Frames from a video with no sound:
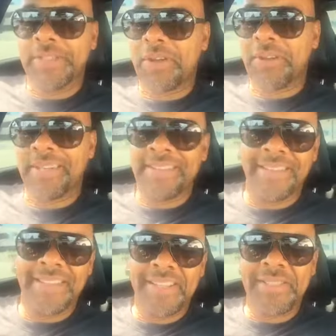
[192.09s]
sorry,
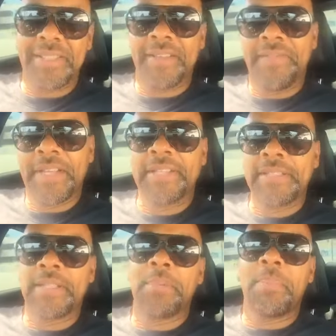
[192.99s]
to affect
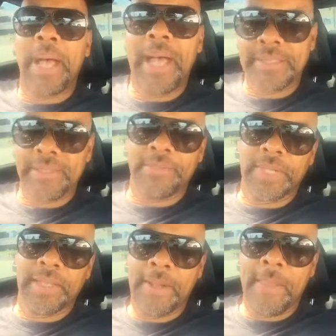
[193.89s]
us in a positive
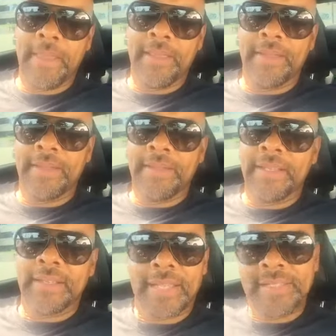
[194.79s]
way.
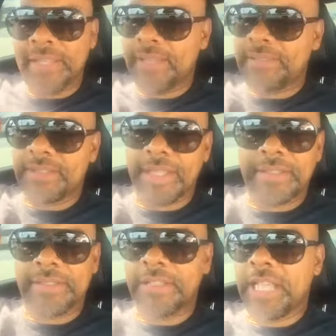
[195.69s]
Look, it's, it's,
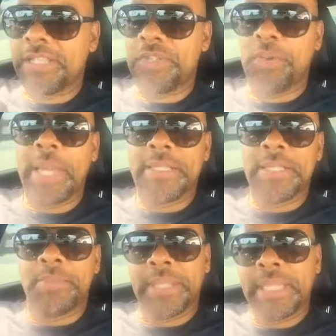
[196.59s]
it's, it's great
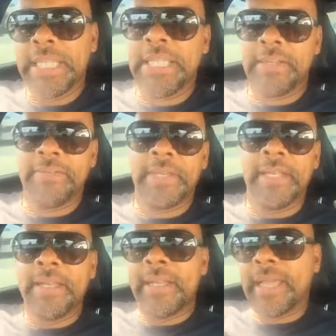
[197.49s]
to believe
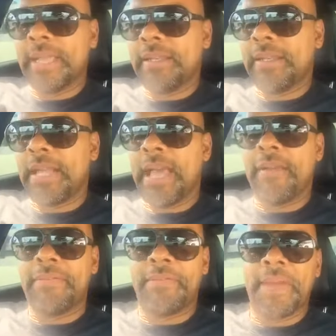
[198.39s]
and, and
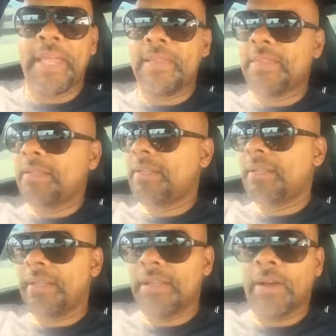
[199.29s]
have faith and,
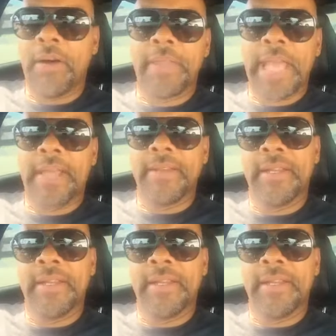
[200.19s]
and, and all that,